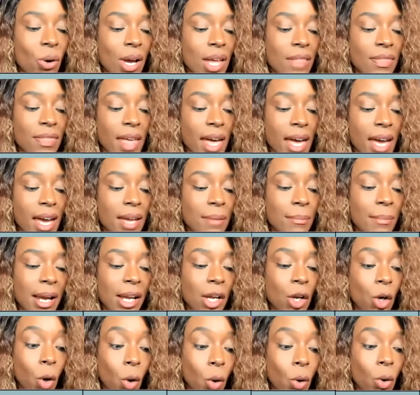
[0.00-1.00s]
and then my
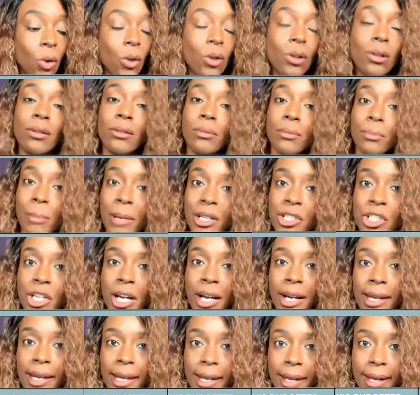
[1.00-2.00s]
goal, my
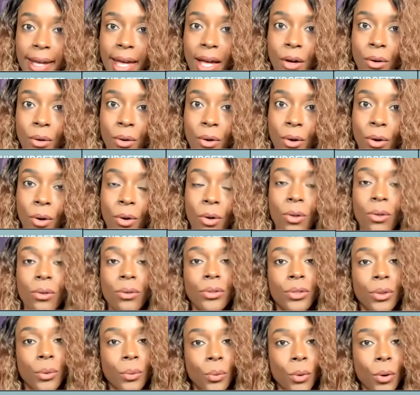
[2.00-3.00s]
checking account goal,
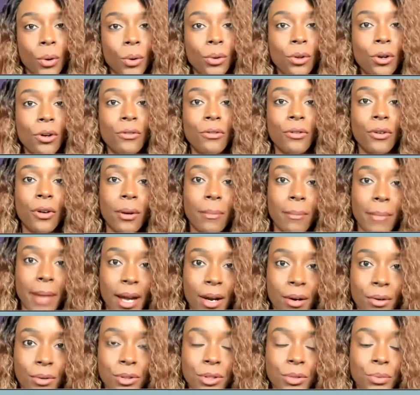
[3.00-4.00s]
the rollover
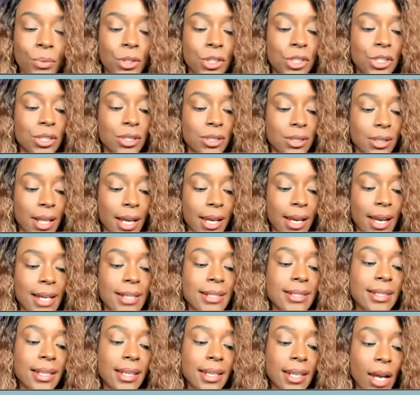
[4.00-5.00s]
amount, which, like I
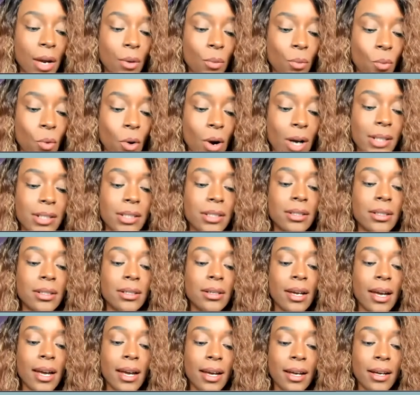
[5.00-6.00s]
said, I want to
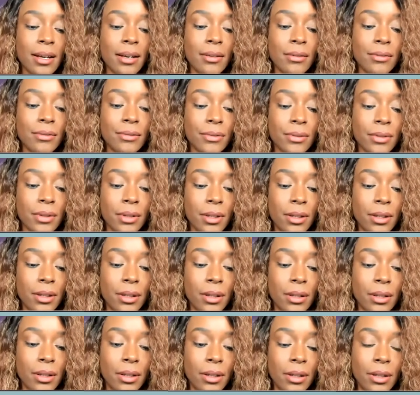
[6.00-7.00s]
have
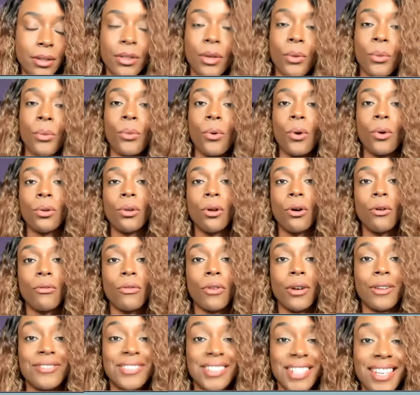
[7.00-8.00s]
the
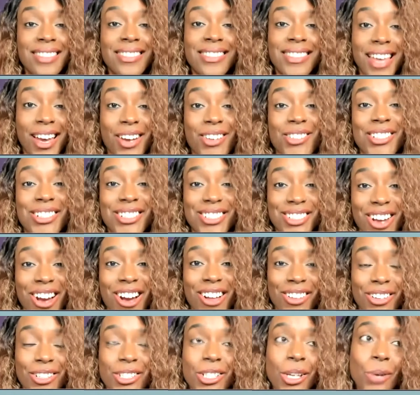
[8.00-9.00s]
rollover of
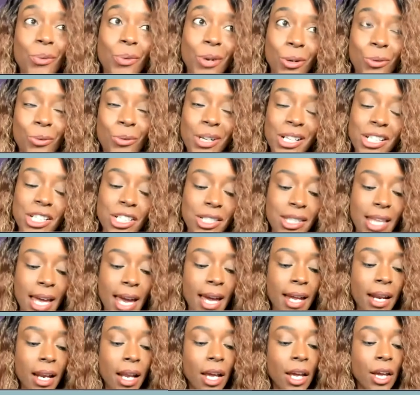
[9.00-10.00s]
$10,000. I want to reach
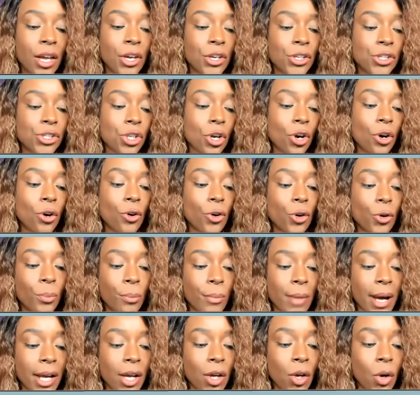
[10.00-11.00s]
that. So
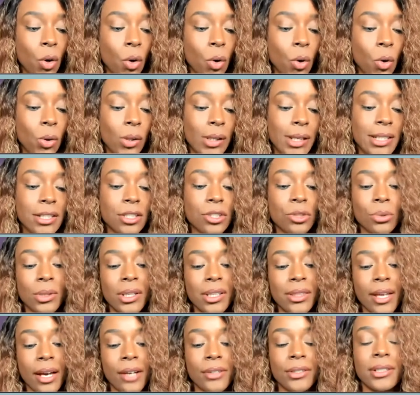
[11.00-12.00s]
my goal is
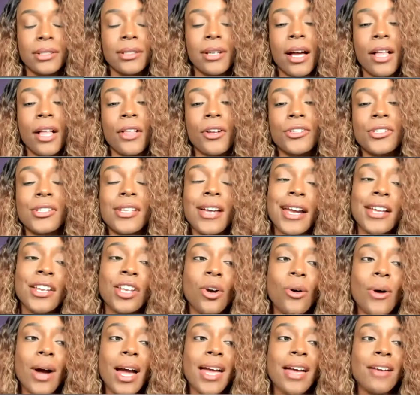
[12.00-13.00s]
$3,000. Now I
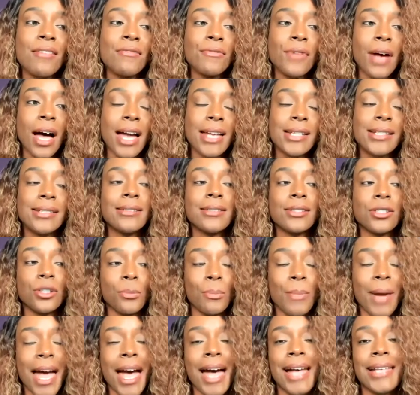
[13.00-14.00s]
know I
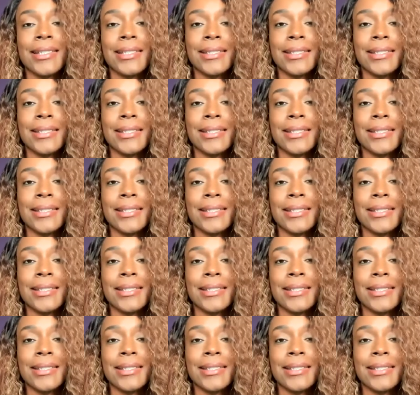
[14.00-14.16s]
surpassed